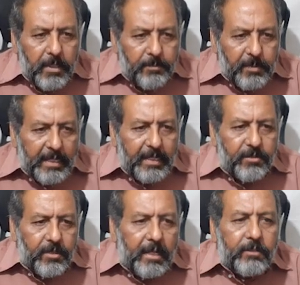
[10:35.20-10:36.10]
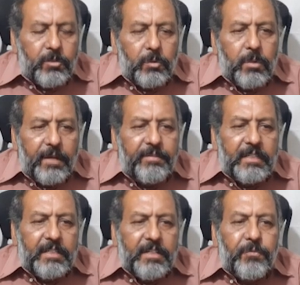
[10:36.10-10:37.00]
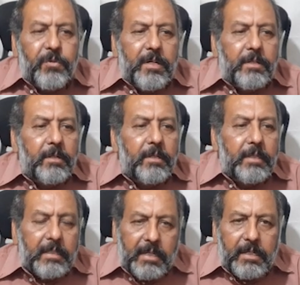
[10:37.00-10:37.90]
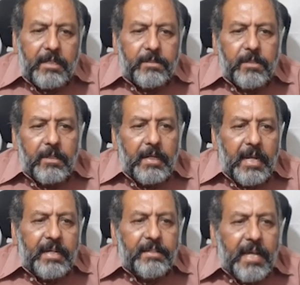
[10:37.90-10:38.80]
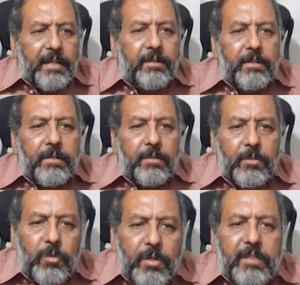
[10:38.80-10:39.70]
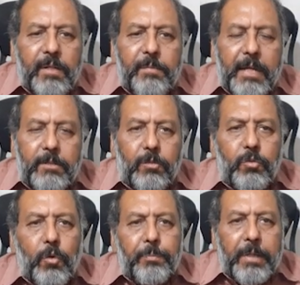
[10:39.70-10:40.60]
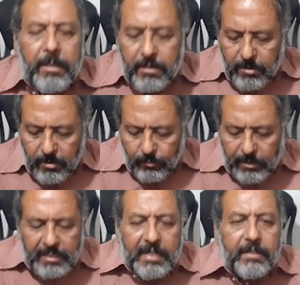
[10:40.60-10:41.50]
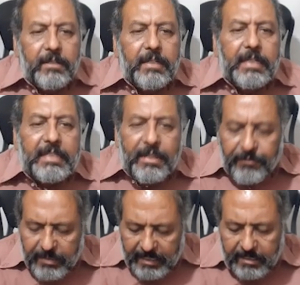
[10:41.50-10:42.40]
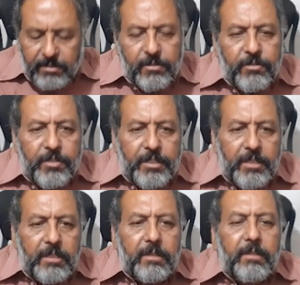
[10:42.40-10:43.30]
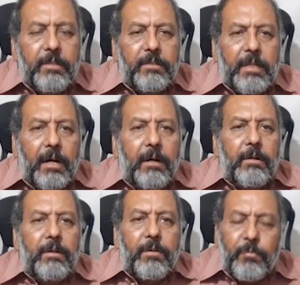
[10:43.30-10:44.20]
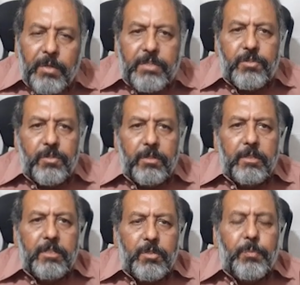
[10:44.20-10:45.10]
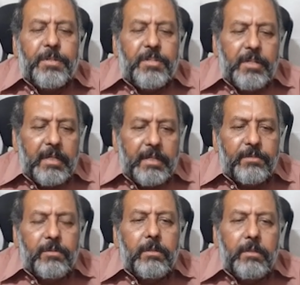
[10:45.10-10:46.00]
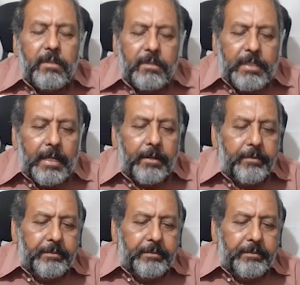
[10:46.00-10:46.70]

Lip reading: plates also having the different colors, and then doing the microscopy we can definitely see the which species is there.